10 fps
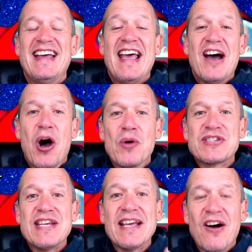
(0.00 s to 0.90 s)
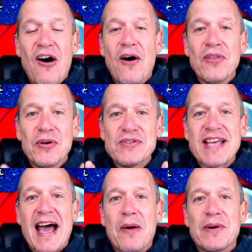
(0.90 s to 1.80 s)
Hosting all those
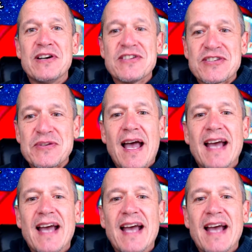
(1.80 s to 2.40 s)
hours,